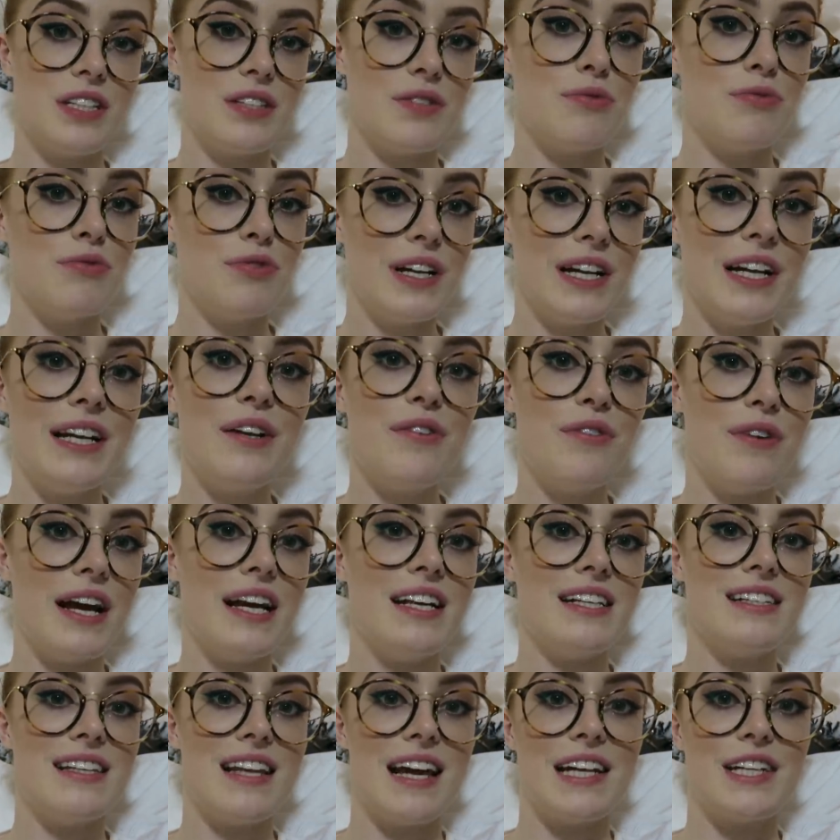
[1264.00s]
there's a really
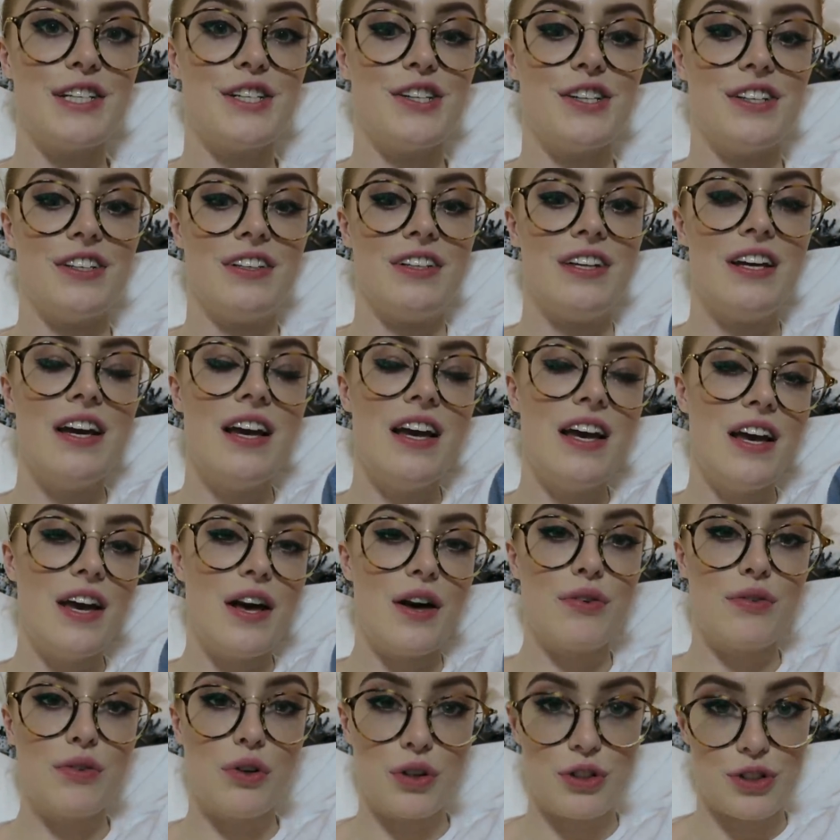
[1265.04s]
great selection
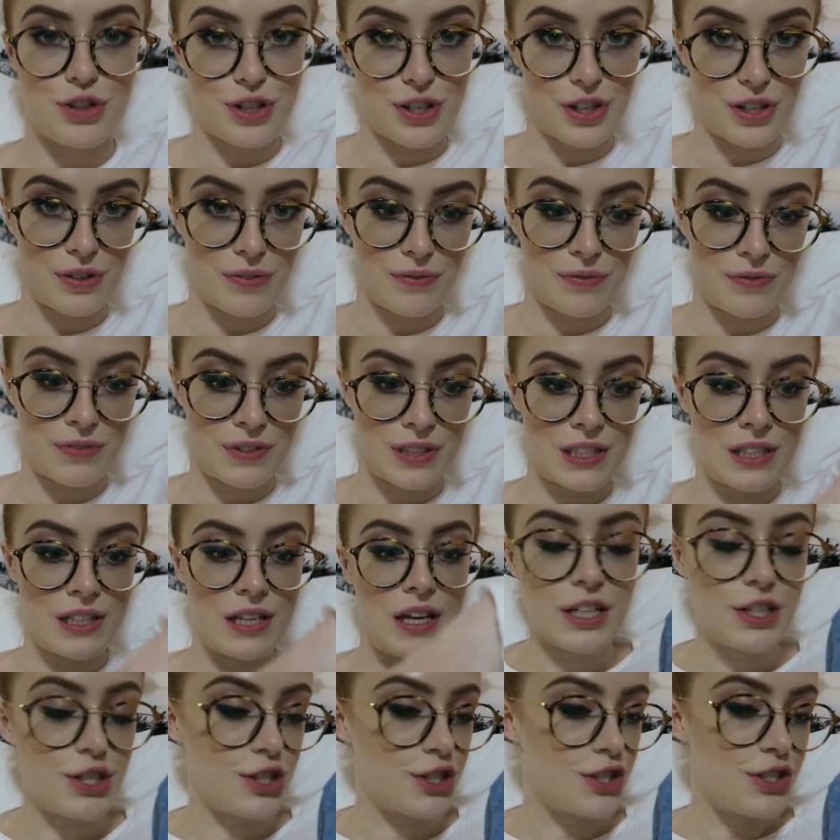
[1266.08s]
of costumes
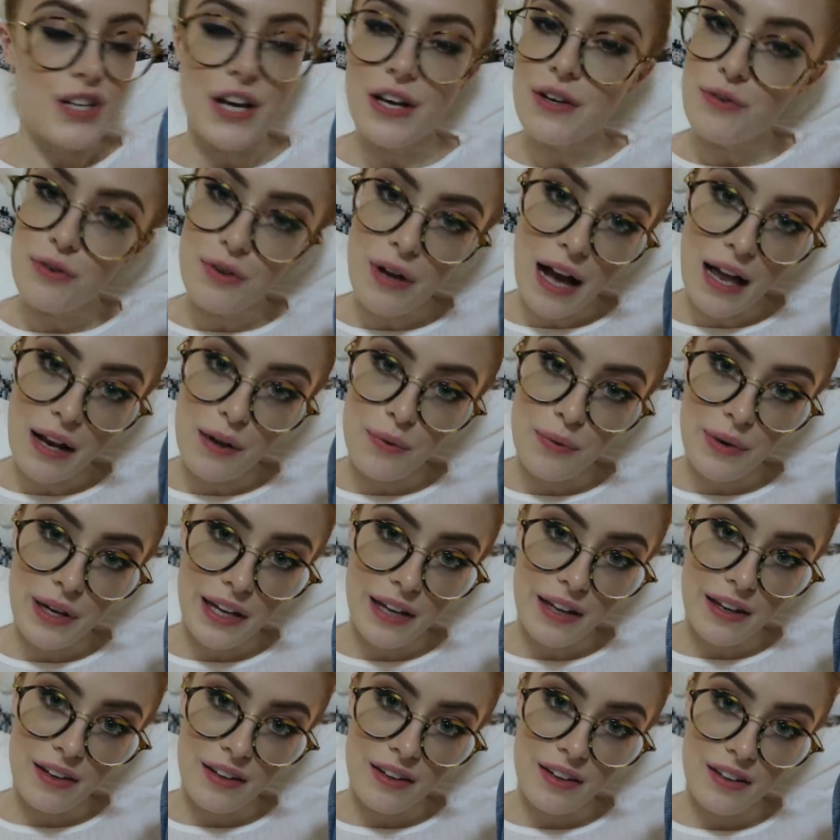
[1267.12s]
and just general
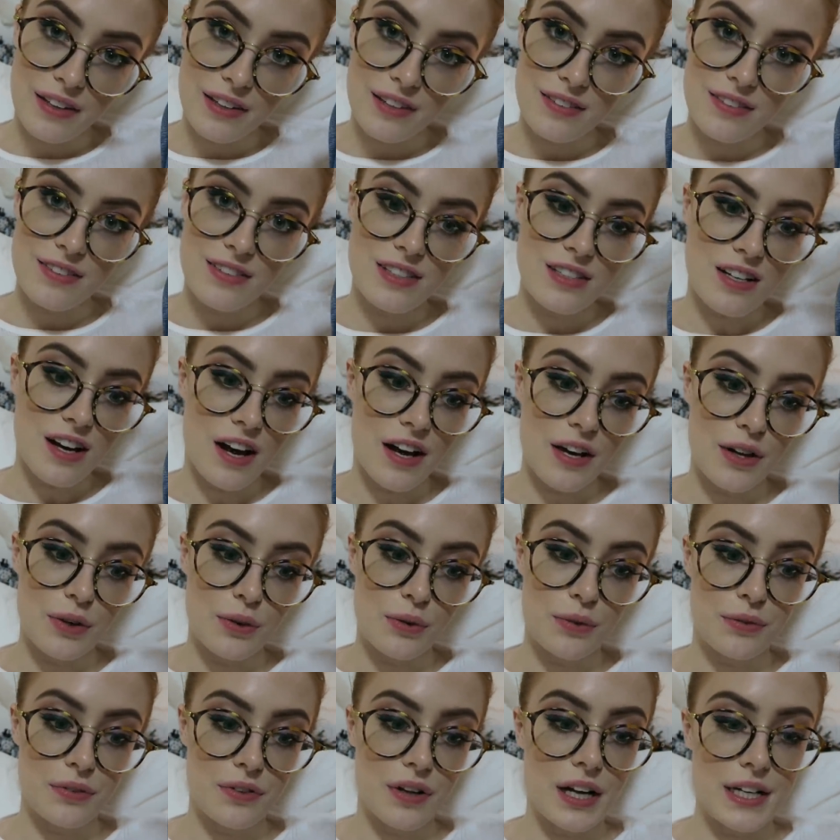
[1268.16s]
Halloween
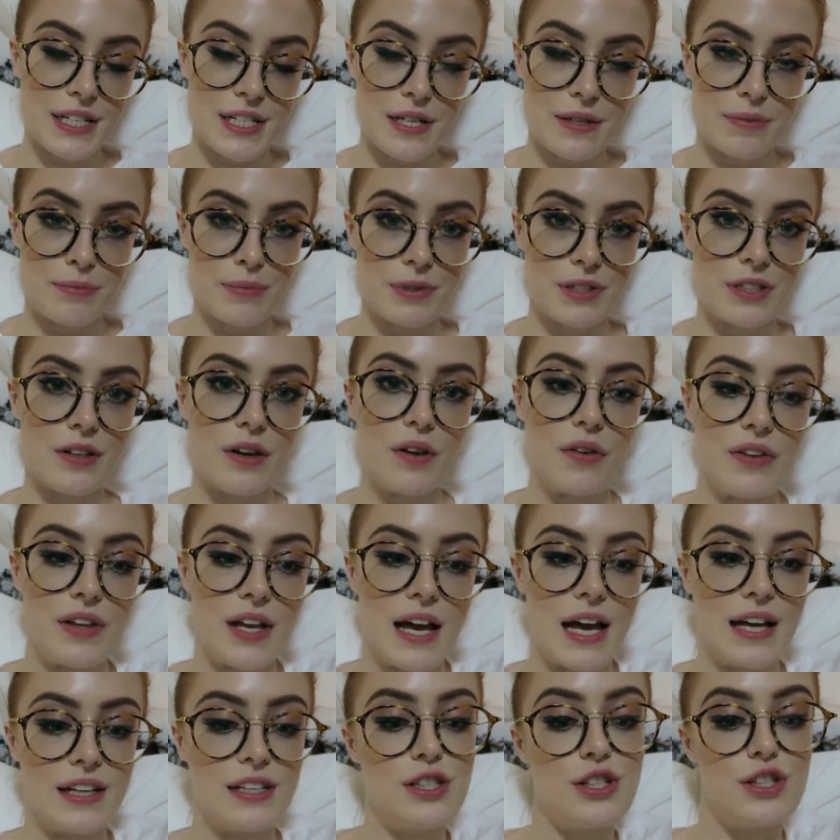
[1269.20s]
style items on
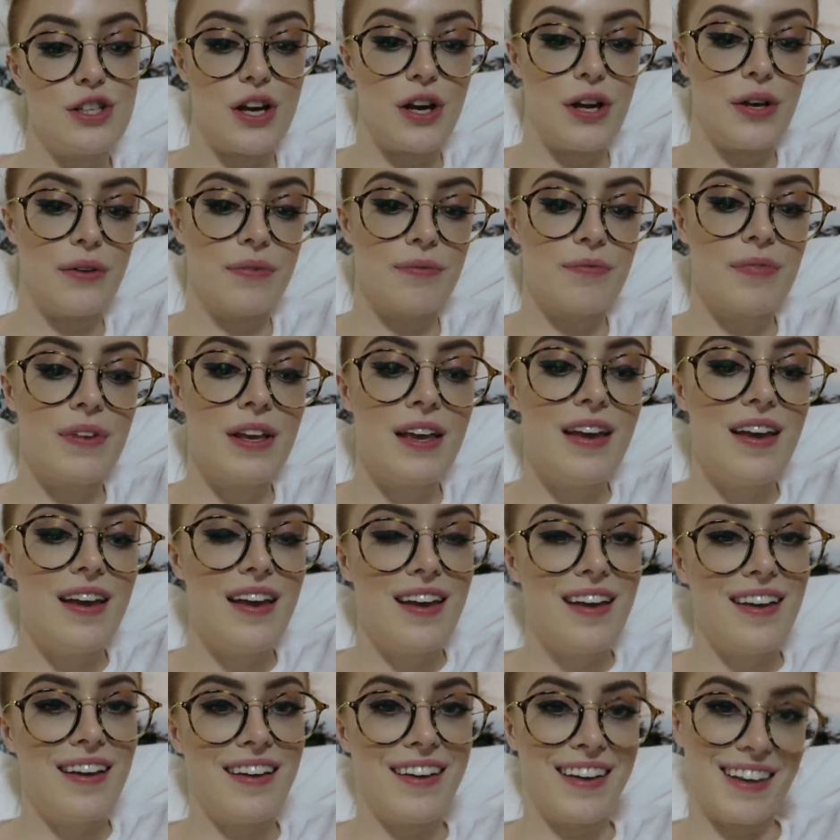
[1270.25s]
there so
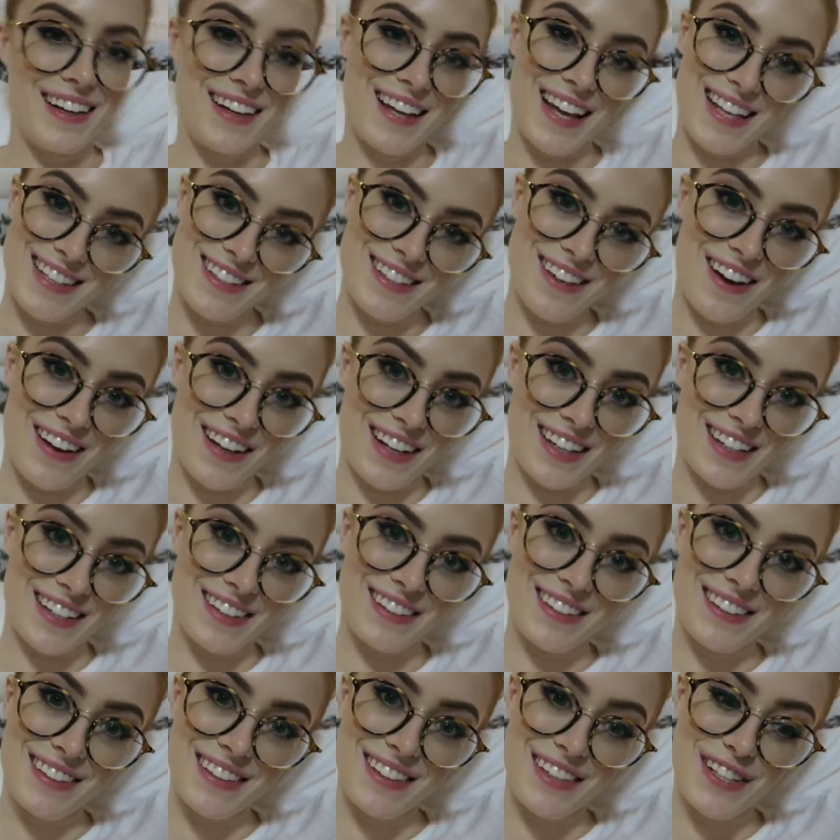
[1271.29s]
I'm gonna get started
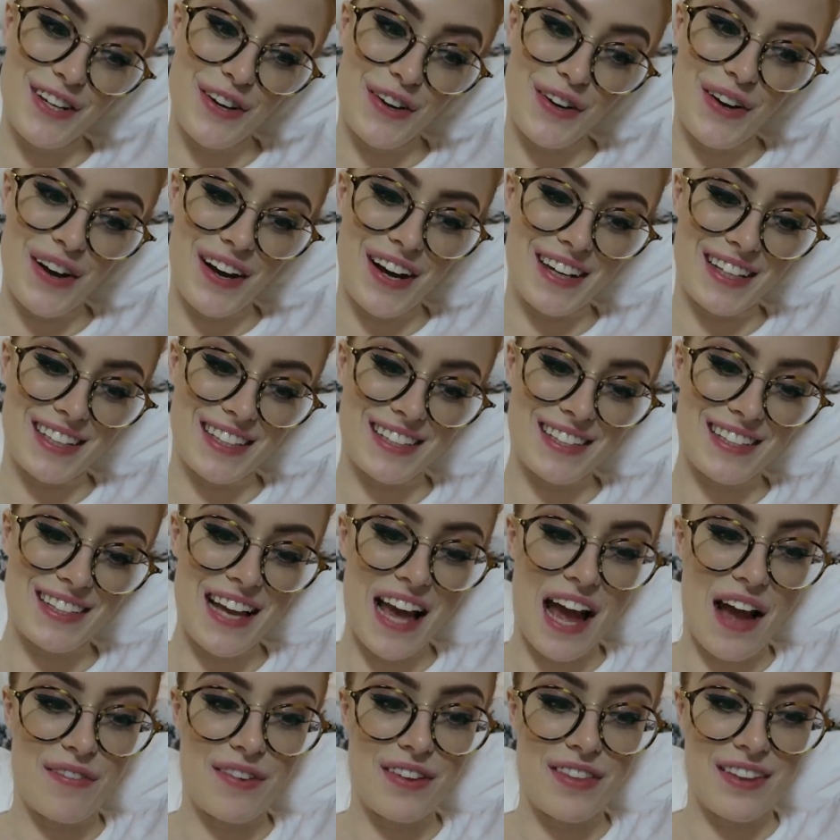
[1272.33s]
show you guys
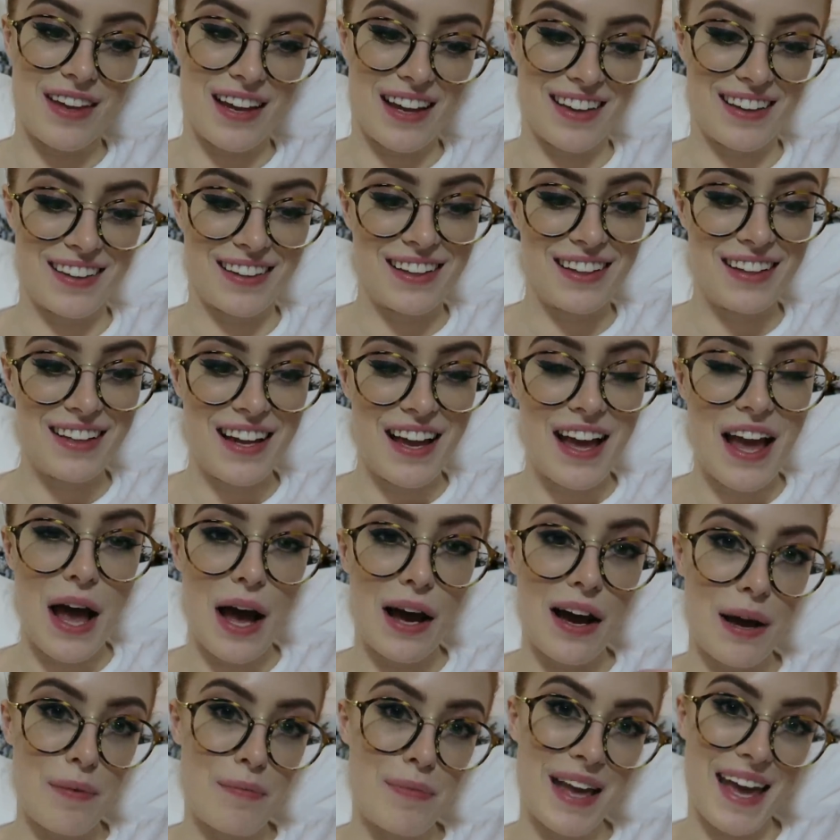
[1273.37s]
everything
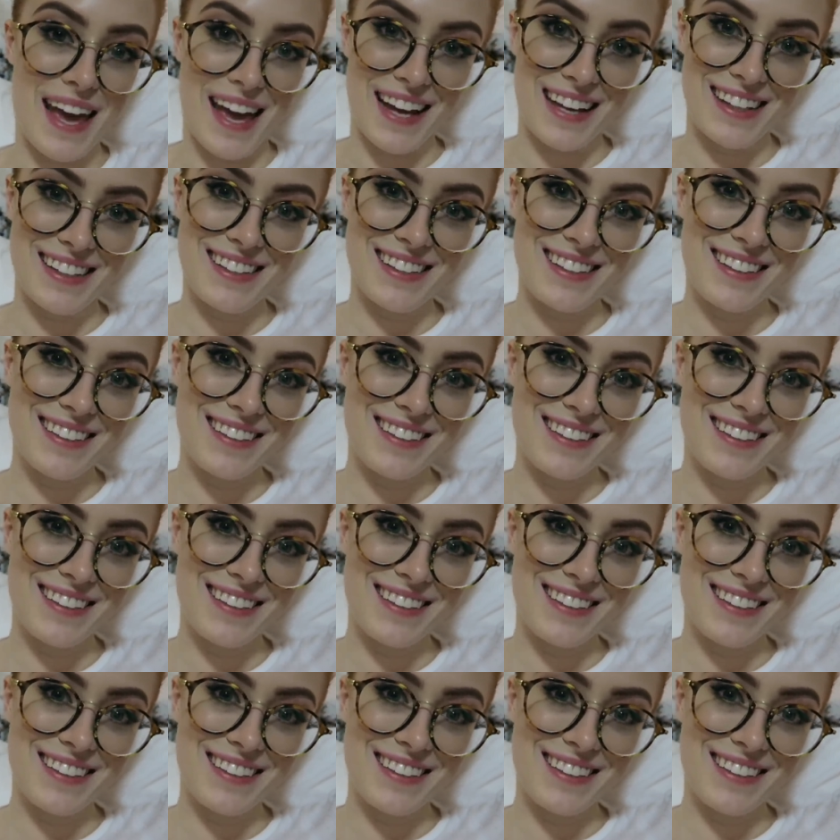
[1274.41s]
I picked